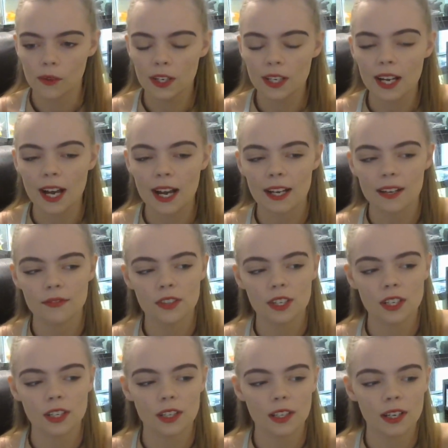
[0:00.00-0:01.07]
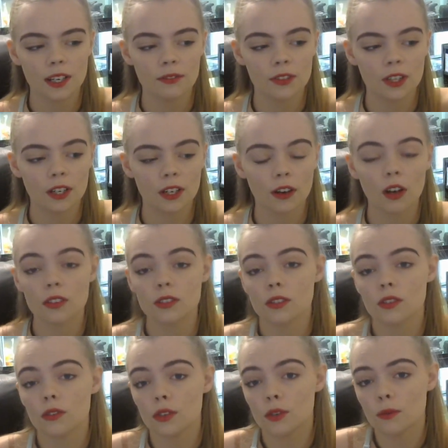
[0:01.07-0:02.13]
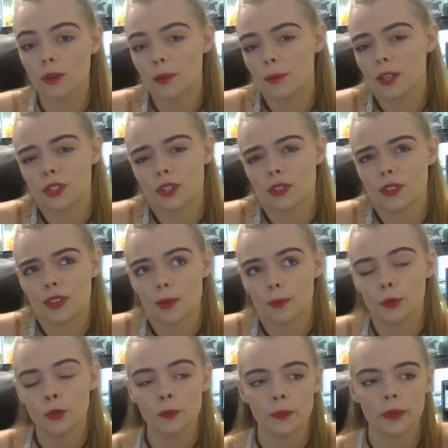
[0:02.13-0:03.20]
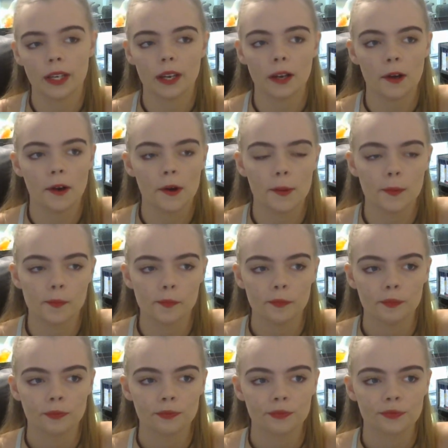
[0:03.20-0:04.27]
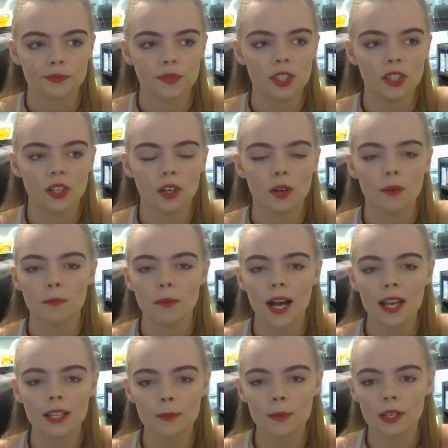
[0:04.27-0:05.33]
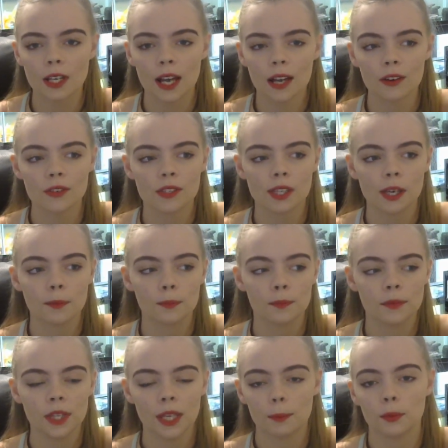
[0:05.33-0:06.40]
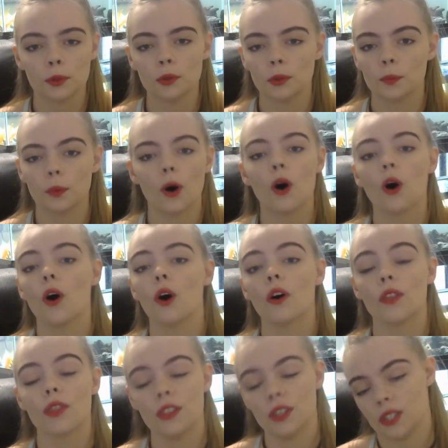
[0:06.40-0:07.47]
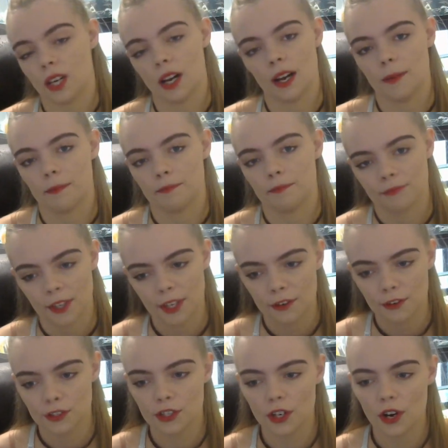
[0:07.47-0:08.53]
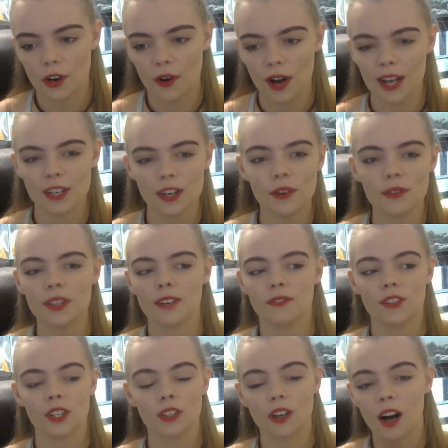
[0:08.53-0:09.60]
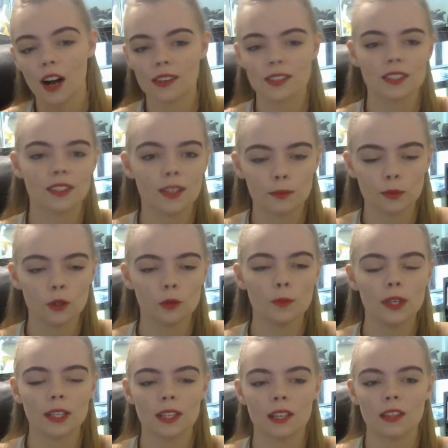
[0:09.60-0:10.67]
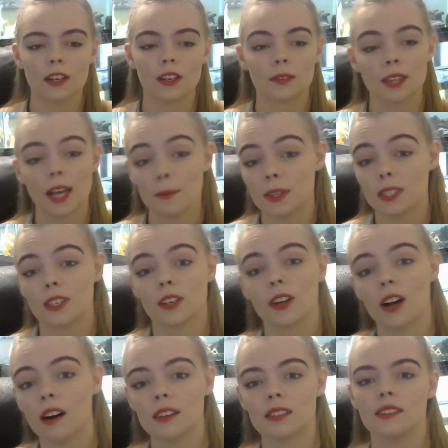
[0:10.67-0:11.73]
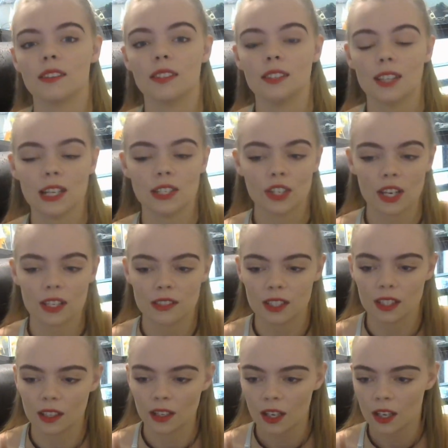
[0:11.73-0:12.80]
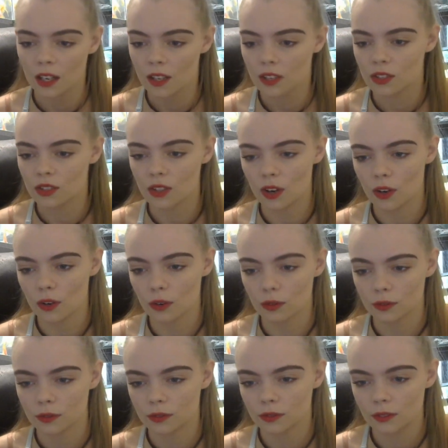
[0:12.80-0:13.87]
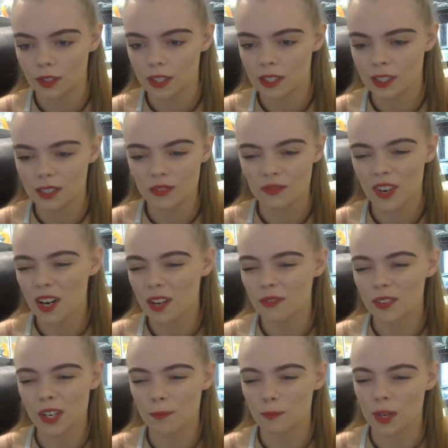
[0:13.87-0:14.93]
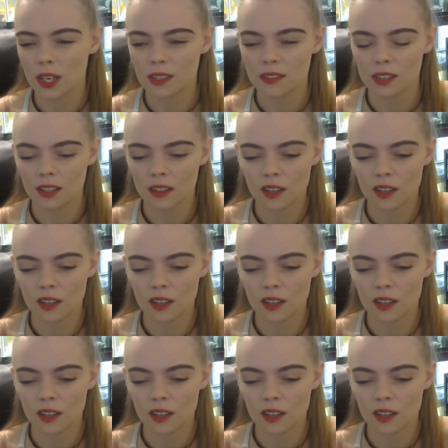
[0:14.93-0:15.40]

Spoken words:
Yeah, if they're also, you want to make sure that they're pooping. You know, my leopard geckos, they poop all the time. So I know that if they're constantly pooping, then that means they're constantly digesting. So it's very, very basic.